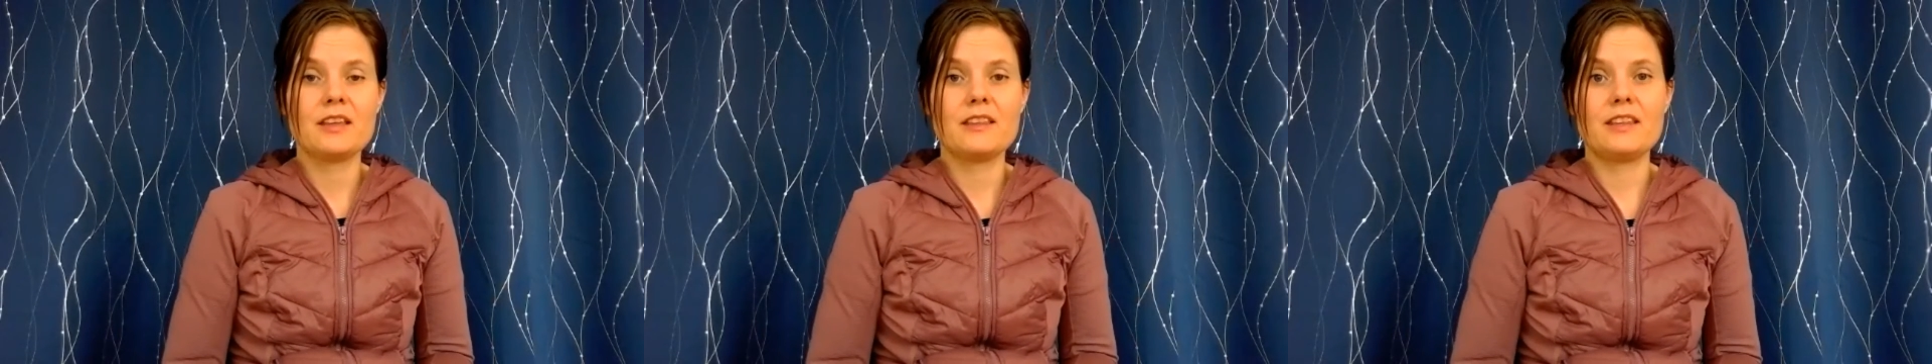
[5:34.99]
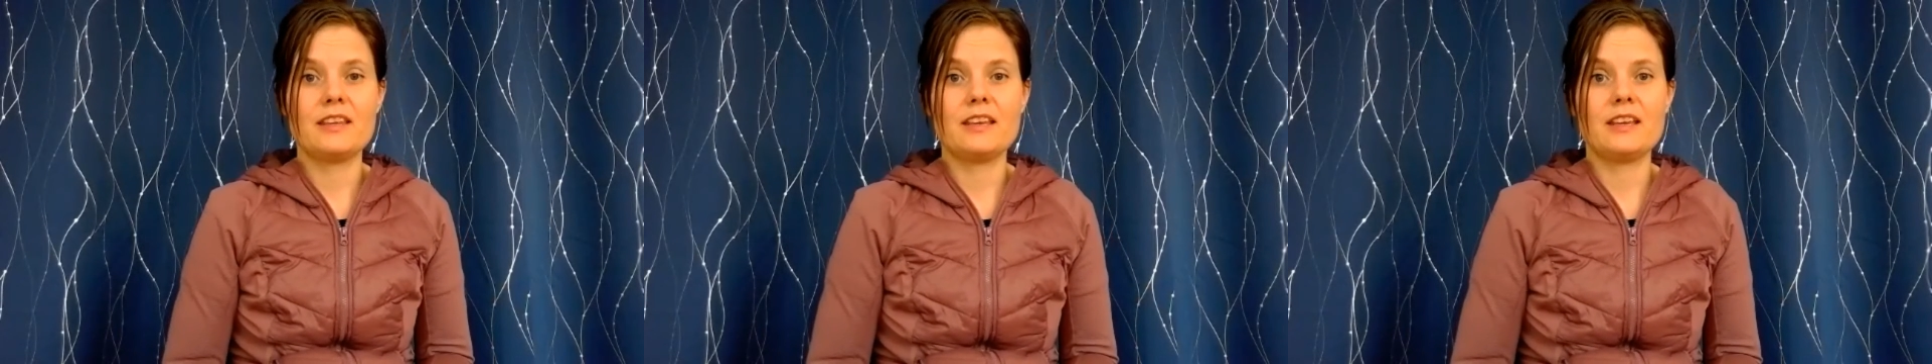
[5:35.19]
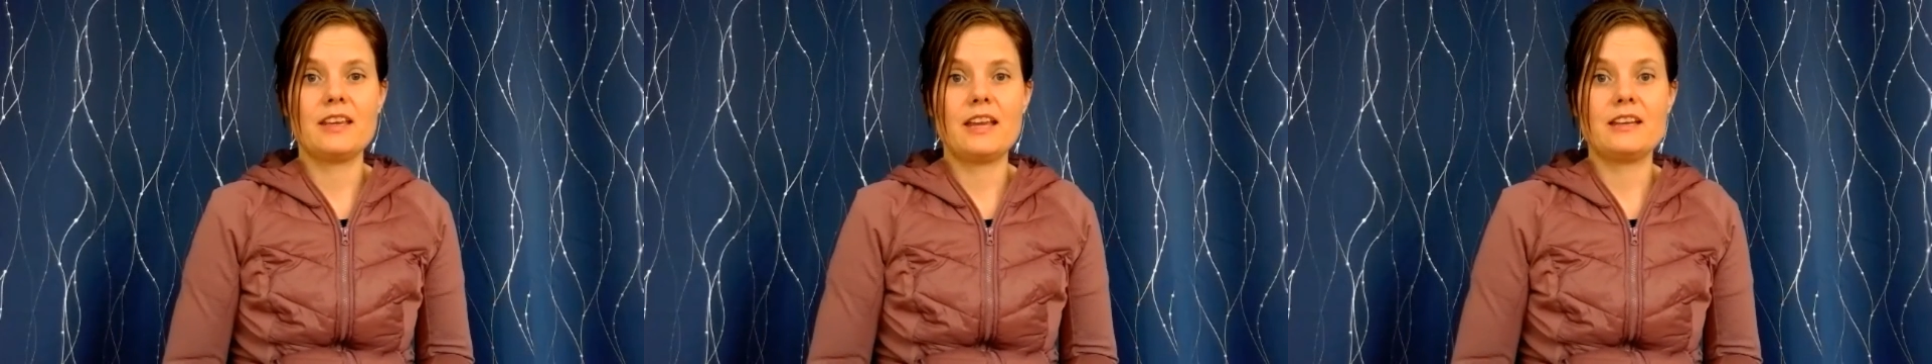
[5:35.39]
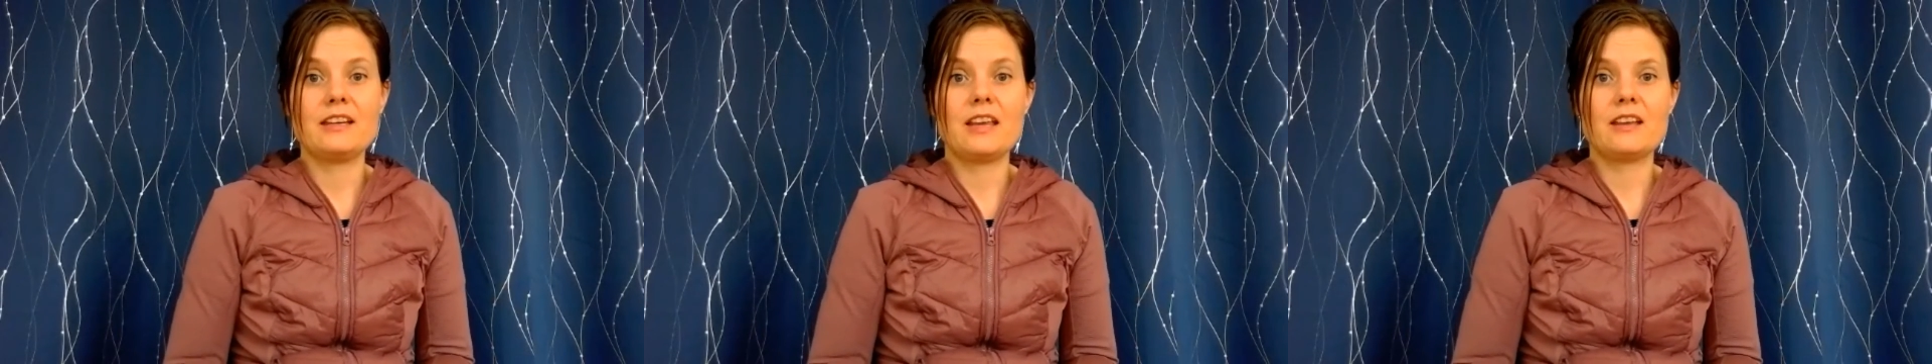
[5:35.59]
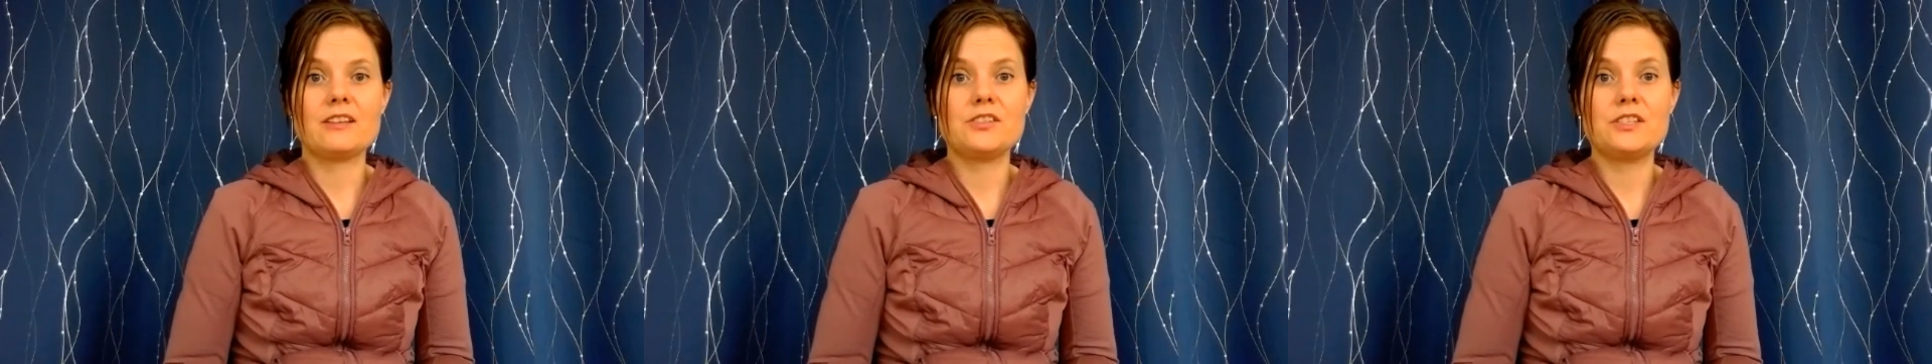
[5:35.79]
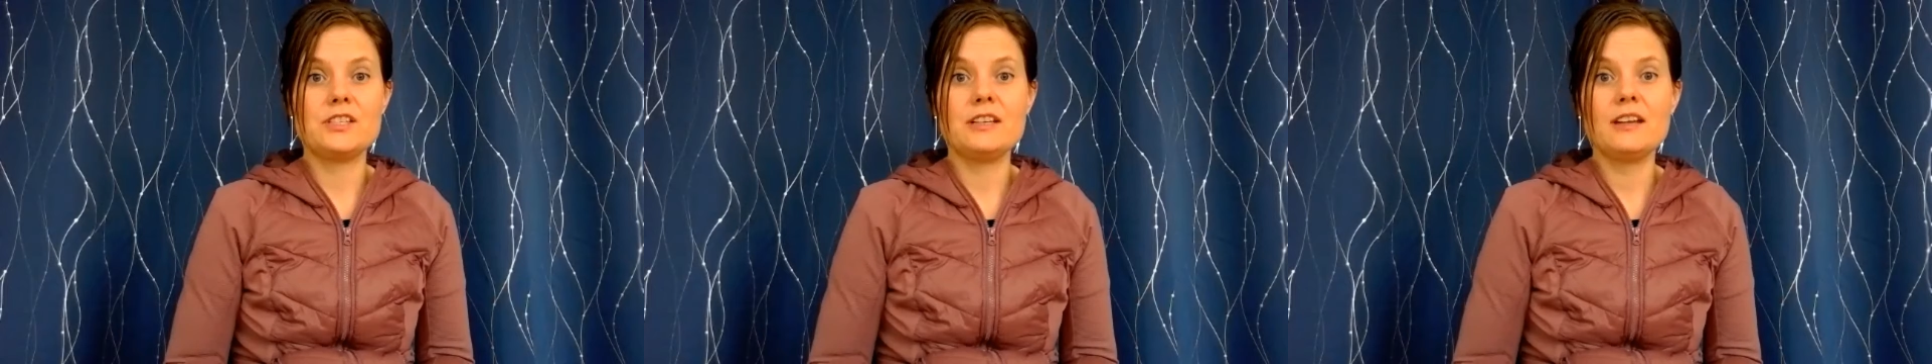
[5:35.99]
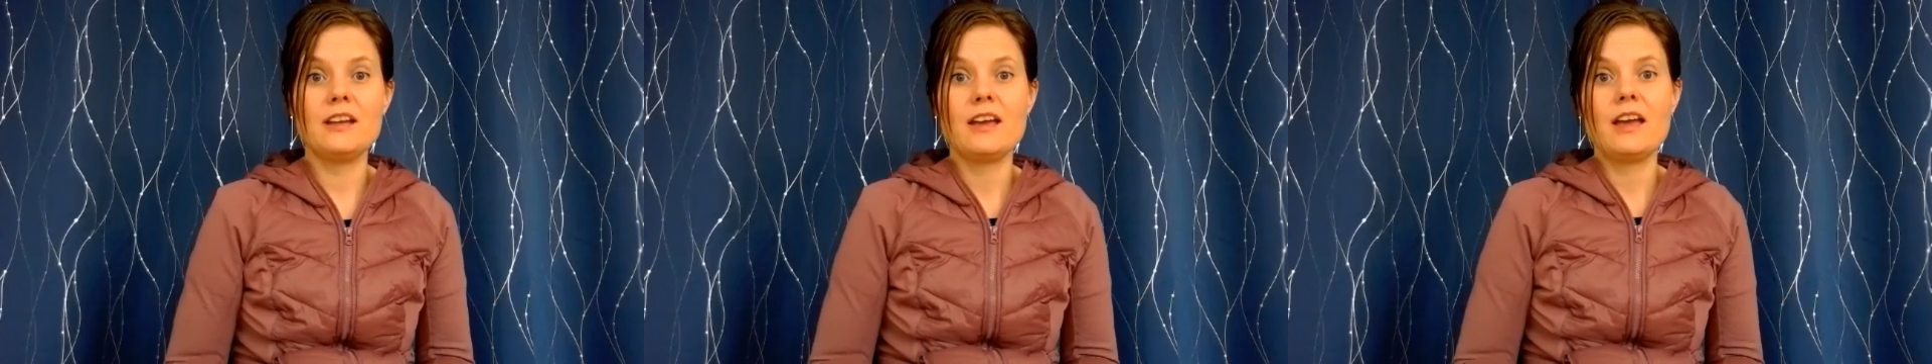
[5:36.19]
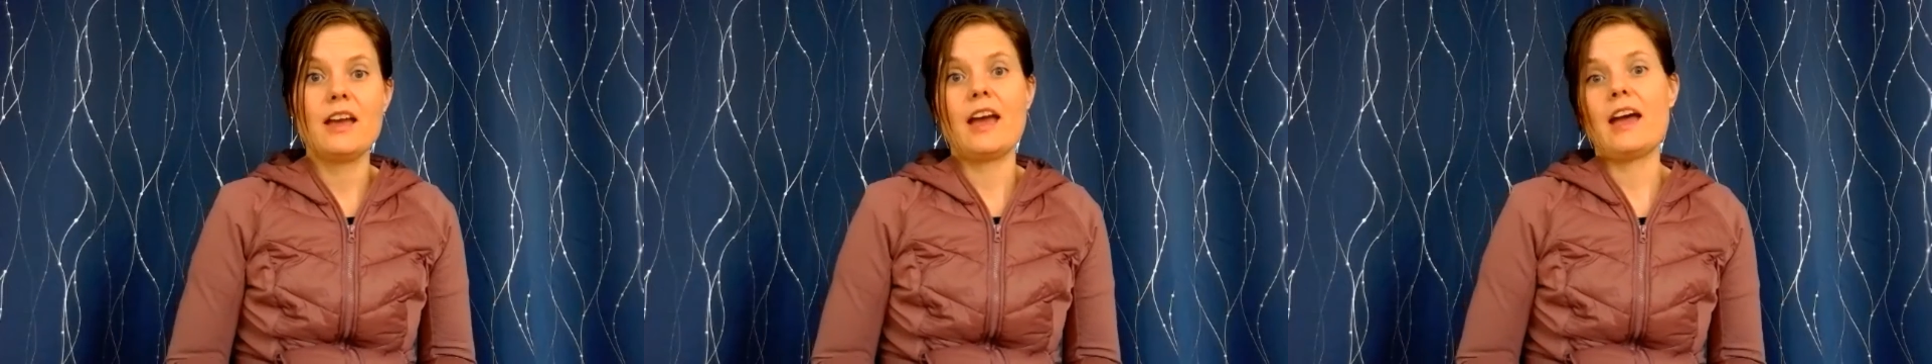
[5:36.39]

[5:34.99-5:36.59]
the ADHD.